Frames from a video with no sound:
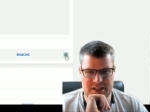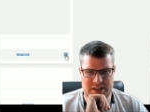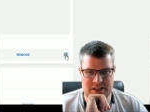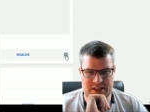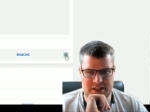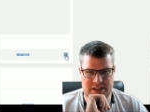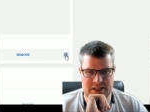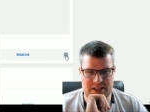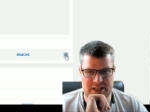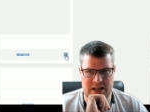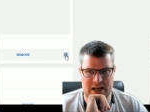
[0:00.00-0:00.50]

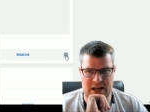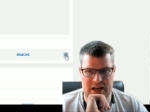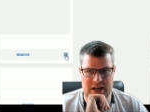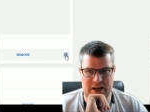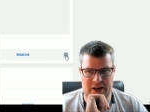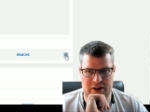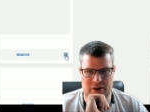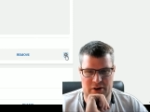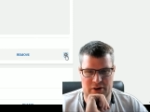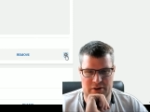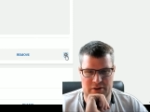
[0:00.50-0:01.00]

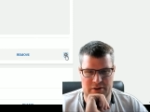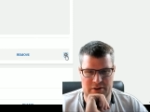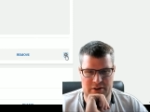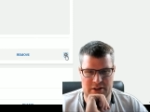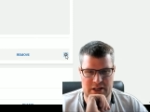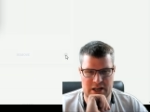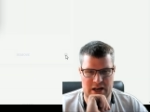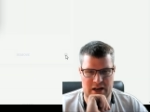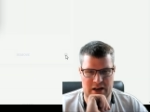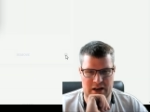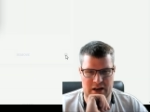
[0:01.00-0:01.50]
sign on
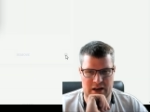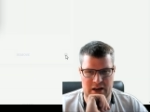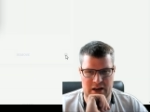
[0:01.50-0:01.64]
the